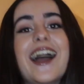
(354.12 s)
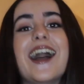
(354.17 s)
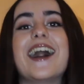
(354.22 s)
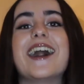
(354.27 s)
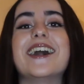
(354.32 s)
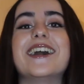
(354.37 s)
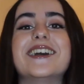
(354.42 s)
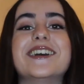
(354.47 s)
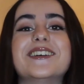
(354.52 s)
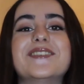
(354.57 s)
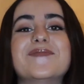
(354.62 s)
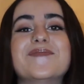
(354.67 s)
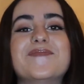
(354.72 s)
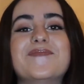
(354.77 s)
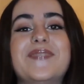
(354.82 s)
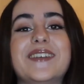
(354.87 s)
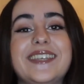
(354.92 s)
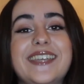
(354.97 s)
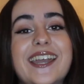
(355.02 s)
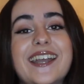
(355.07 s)

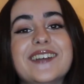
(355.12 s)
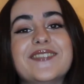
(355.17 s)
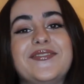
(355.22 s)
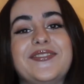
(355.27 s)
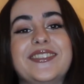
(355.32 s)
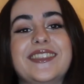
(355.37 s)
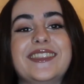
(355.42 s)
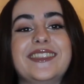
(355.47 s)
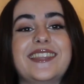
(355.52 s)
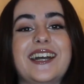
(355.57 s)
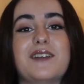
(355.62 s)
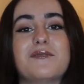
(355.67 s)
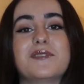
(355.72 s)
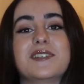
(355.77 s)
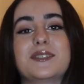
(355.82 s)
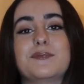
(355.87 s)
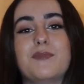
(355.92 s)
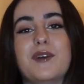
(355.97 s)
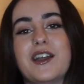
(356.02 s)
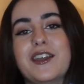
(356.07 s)
But yeah, that
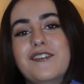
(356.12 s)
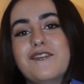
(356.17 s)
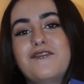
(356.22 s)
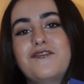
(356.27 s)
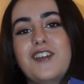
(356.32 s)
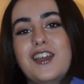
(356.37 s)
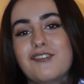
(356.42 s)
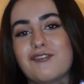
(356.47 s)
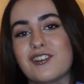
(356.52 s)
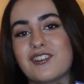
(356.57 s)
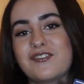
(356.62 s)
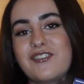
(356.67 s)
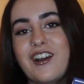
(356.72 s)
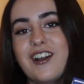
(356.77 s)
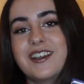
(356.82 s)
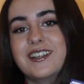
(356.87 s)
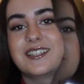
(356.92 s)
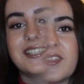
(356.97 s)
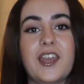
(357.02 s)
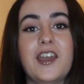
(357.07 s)
was my favorite
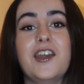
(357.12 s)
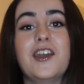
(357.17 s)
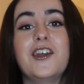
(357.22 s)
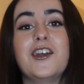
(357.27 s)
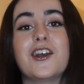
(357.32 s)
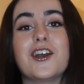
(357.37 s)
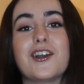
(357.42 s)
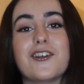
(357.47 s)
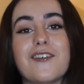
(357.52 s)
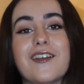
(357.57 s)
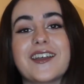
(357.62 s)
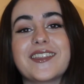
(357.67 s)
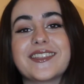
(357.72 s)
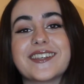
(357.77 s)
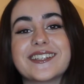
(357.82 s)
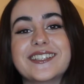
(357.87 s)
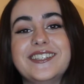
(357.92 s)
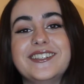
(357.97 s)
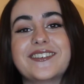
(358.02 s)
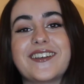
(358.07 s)
find. Alright,
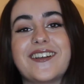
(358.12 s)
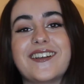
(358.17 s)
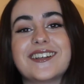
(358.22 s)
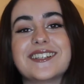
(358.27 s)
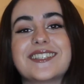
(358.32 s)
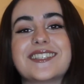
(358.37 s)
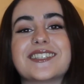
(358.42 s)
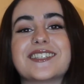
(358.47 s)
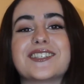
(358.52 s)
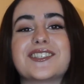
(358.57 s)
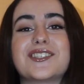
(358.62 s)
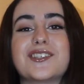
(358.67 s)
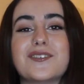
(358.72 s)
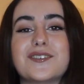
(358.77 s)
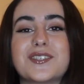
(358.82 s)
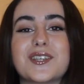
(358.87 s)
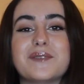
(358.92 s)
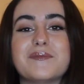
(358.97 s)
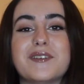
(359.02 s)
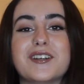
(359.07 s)
thank you guys so
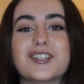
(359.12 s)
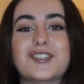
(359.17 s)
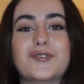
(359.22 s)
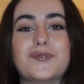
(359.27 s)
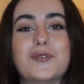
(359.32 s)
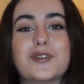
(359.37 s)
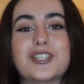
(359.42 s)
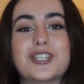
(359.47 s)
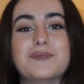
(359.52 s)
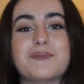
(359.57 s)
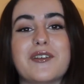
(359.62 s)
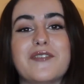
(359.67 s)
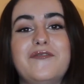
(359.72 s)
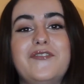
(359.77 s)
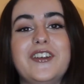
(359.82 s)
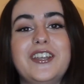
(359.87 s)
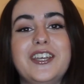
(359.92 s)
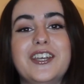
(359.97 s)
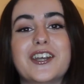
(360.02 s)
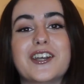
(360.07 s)
much for watching my
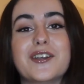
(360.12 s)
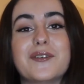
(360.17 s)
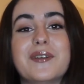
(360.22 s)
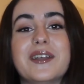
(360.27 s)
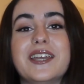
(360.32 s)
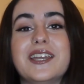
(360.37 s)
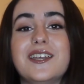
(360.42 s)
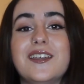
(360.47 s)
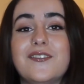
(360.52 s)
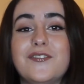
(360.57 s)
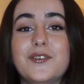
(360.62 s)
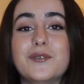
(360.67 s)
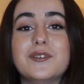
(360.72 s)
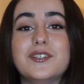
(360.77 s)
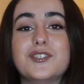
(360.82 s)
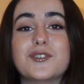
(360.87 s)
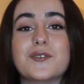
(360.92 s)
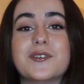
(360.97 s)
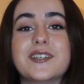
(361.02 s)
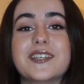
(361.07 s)
video. If you
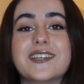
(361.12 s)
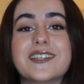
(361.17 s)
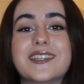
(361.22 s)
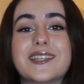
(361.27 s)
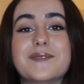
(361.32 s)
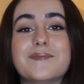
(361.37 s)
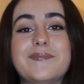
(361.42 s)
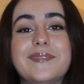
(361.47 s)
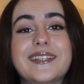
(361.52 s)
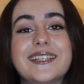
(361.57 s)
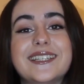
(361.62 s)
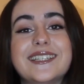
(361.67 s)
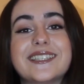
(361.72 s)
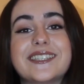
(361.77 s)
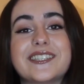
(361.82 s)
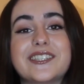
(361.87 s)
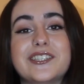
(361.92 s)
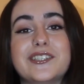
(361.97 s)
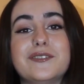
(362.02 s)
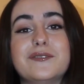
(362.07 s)
enjoyed it, then
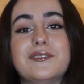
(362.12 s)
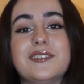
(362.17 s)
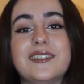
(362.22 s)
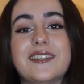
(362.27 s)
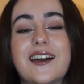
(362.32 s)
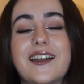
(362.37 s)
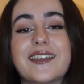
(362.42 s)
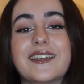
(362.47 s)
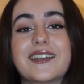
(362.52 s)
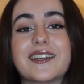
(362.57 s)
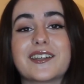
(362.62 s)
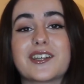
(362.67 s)
please do like,